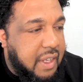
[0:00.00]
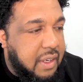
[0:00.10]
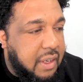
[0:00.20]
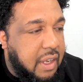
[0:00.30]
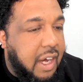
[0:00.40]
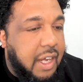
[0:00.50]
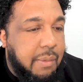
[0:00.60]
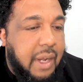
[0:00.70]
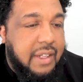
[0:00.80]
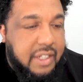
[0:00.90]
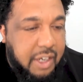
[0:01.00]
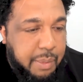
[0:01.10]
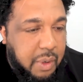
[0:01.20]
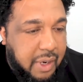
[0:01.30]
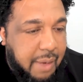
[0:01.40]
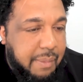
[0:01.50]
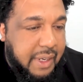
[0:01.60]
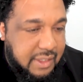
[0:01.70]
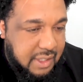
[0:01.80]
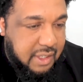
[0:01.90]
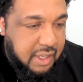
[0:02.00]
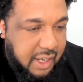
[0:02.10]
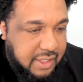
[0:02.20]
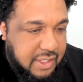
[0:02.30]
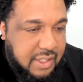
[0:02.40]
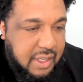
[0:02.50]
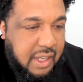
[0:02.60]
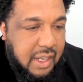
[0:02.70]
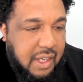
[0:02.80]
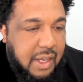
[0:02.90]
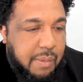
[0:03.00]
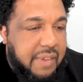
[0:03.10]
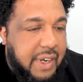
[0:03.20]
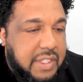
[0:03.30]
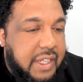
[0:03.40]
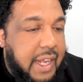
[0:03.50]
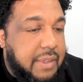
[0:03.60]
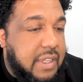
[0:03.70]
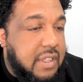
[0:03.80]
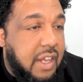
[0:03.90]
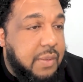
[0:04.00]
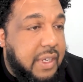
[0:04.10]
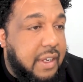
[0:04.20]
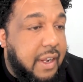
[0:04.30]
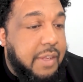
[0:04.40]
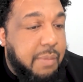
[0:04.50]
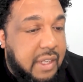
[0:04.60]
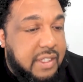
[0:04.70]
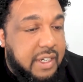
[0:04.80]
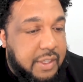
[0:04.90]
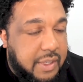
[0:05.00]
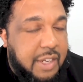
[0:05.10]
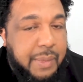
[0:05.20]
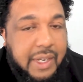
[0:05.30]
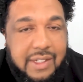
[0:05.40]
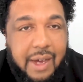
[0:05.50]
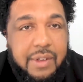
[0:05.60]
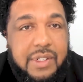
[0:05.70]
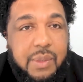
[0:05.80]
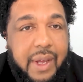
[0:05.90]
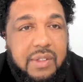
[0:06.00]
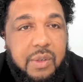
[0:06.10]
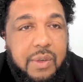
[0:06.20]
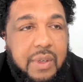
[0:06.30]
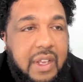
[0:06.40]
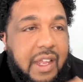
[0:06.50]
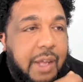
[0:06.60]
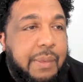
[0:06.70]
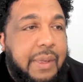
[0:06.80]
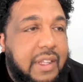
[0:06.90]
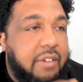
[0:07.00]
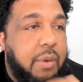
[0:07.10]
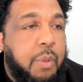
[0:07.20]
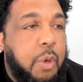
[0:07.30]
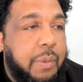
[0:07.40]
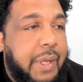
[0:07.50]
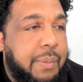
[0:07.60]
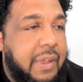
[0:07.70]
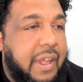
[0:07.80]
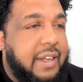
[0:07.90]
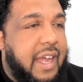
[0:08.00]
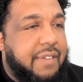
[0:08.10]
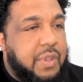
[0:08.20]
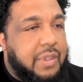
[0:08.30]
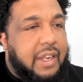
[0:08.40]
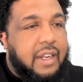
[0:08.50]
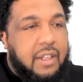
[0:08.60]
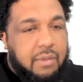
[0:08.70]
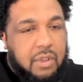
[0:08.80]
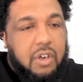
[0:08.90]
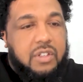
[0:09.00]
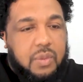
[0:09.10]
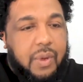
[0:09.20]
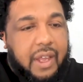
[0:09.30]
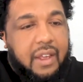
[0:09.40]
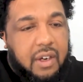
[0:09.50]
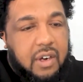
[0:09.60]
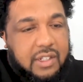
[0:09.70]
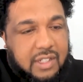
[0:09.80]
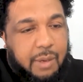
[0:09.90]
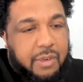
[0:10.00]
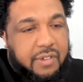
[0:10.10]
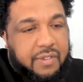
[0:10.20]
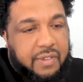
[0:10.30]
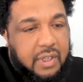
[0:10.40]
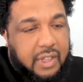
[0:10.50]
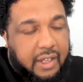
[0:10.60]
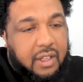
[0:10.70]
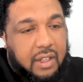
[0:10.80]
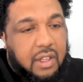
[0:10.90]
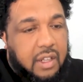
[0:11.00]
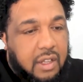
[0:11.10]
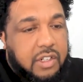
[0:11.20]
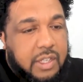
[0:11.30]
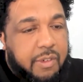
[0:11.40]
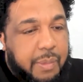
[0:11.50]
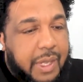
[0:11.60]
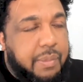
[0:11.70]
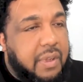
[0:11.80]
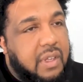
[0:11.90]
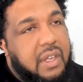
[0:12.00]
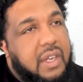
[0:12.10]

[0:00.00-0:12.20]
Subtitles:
non-monetary program because of the costs, but eventually kept it as long as we could, as monetary as we could, because that was a way to immediately report people and kind of do that in a large way across a large number of people.